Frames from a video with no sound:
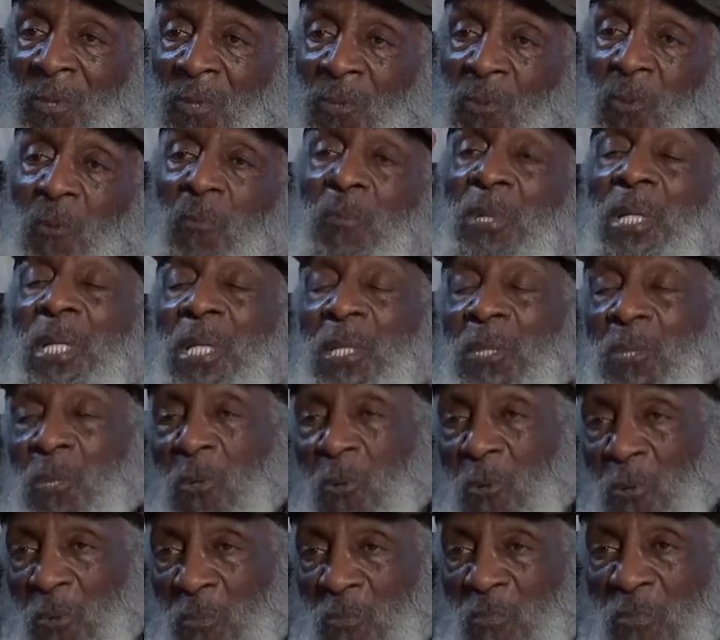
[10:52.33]
So we had to
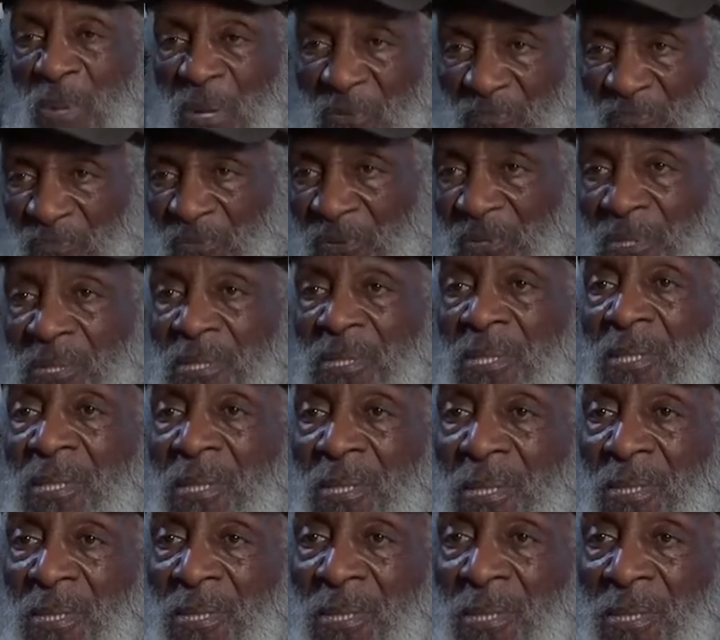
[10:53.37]
go to Memphis,
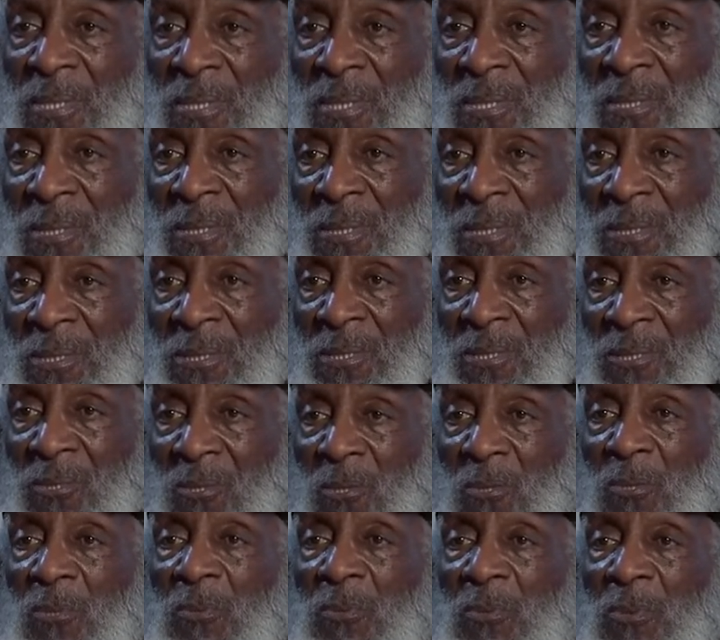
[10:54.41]

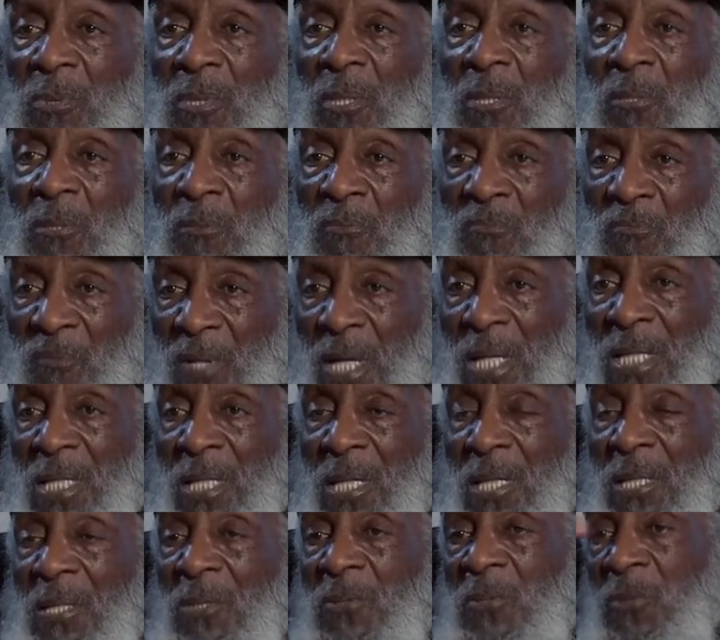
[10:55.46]
because there's a flight out